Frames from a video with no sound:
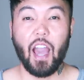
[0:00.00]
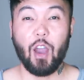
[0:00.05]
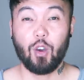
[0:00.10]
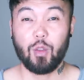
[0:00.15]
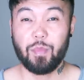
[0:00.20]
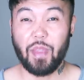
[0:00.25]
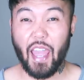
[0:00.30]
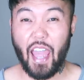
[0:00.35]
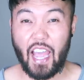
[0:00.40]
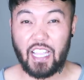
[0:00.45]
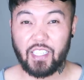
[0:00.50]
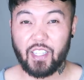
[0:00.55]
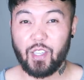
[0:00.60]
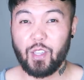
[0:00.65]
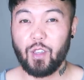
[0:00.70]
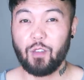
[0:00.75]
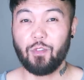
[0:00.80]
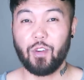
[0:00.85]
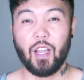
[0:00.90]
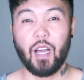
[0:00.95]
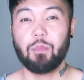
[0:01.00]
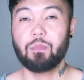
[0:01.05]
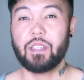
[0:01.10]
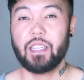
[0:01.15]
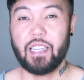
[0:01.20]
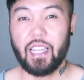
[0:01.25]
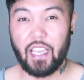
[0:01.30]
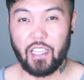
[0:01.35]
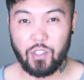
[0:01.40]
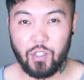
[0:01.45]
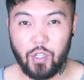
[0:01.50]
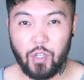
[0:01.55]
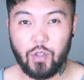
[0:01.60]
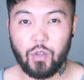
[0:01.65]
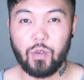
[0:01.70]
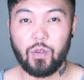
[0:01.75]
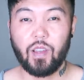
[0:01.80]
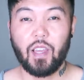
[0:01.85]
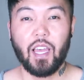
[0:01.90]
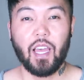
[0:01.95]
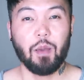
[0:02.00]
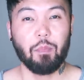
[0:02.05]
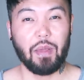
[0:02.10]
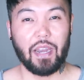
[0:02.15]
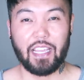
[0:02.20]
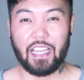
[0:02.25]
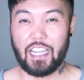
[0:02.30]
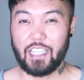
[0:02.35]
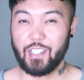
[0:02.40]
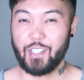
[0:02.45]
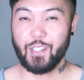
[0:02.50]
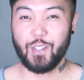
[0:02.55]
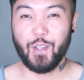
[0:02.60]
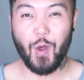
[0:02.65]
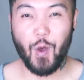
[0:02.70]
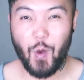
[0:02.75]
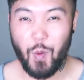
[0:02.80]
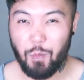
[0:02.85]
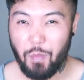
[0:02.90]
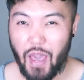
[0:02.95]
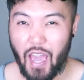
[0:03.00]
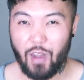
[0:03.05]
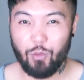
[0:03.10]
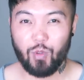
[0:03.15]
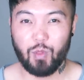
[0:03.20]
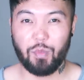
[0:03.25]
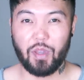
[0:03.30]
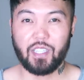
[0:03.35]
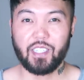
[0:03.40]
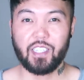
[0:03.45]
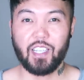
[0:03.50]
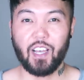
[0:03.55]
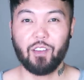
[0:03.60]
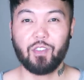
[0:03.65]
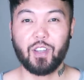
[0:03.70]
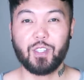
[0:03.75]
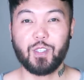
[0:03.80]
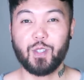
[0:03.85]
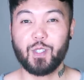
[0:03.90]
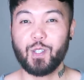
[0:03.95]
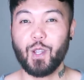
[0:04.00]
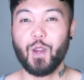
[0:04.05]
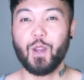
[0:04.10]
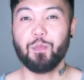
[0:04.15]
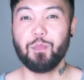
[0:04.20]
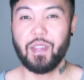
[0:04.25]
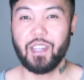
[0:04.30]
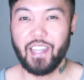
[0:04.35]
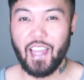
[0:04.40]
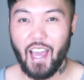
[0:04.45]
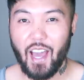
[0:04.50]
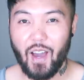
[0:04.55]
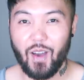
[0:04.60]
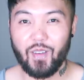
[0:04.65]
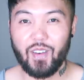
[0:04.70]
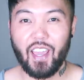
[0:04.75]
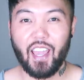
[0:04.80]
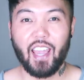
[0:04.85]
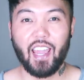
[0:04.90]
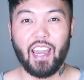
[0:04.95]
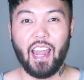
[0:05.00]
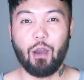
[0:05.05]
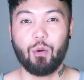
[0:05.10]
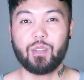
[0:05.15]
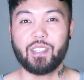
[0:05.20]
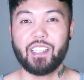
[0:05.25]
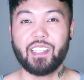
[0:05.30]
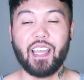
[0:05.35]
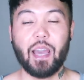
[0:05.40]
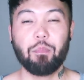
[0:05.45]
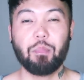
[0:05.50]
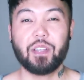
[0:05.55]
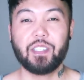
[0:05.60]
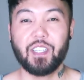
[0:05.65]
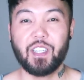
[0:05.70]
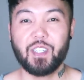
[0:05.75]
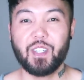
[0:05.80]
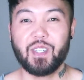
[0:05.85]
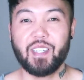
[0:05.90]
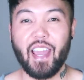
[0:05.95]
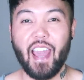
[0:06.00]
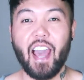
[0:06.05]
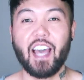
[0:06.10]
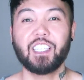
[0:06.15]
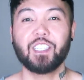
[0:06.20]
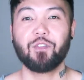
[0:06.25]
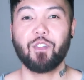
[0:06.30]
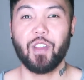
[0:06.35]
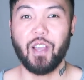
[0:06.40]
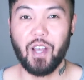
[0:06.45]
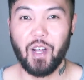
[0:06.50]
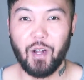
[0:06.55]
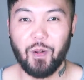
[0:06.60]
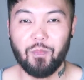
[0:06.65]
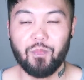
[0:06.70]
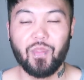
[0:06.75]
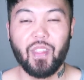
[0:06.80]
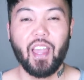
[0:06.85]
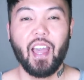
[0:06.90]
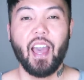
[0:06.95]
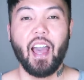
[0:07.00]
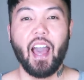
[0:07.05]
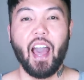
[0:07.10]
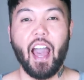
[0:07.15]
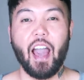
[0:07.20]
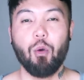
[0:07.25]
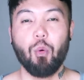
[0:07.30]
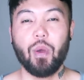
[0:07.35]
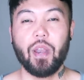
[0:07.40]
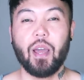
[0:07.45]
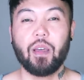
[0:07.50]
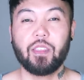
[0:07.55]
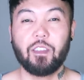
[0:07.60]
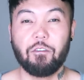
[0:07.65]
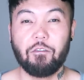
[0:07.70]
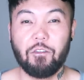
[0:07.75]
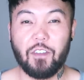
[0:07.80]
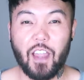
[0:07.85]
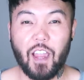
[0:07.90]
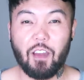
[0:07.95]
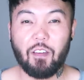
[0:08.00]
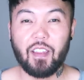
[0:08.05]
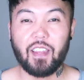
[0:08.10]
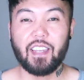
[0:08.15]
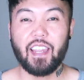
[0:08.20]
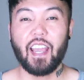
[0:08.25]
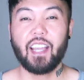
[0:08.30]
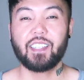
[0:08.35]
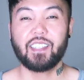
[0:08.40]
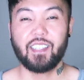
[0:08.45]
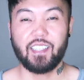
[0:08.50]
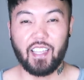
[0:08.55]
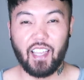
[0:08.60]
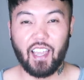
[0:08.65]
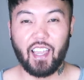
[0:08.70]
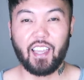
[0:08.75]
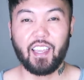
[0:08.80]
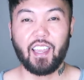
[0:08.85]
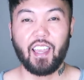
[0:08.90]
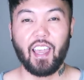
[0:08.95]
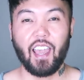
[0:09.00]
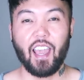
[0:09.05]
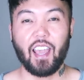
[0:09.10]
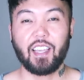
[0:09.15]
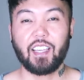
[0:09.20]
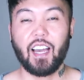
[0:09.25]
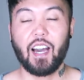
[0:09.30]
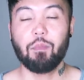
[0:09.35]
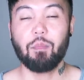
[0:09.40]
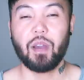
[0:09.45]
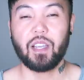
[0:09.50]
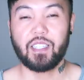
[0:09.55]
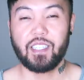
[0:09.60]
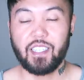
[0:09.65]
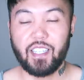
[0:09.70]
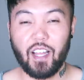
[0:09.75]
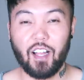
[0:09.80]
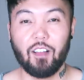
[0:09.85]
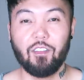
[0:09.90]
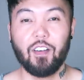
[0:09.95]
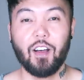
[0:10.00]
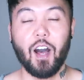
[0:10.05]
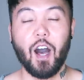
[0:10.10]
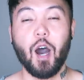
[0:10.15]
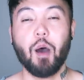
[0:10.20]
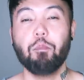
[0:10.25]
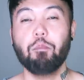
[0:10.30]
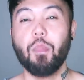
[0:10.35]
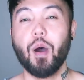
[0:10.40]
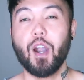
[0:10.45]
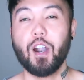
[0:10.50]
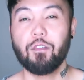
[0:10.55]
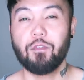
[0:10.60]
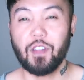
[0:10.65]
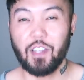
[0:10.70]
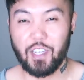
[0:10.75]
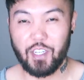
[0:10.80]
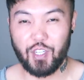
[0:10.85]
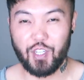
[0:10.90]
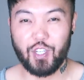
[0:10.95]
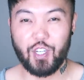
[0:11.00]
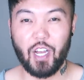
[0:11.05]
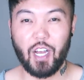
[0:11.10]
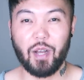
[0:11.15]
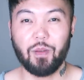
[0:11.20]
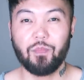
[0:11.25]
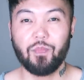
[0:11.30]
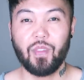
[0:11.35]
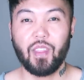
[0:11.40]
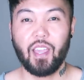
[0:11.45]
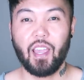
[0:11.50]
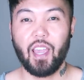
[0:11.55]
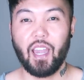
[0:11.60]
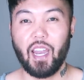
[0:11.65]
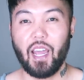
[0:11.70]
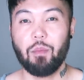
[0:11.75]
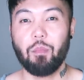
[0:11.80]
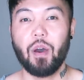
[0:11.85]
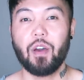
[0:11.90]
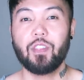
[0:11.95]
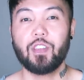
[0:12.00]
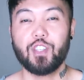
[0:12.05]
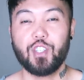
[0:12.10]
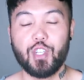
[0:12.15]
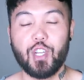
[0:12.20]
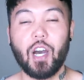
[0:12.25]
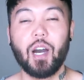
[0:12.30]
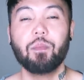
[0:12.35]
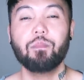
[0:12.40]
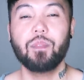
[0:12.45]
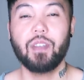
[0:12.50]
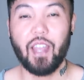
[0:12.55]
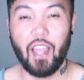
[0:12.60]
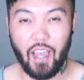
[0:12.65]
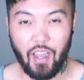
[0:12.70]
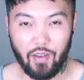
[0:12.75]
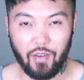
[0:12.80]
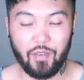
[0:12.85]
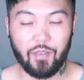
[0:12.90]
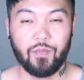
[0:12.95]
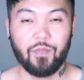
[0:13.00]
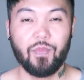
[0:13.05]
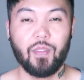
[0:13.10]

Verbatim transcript: I would be asking you for help tonight too. But I got so mad with myself because you turned me down and I was in that position to ask for help. I went out the very next day and got myself a marvelous job. And I'm on the job now.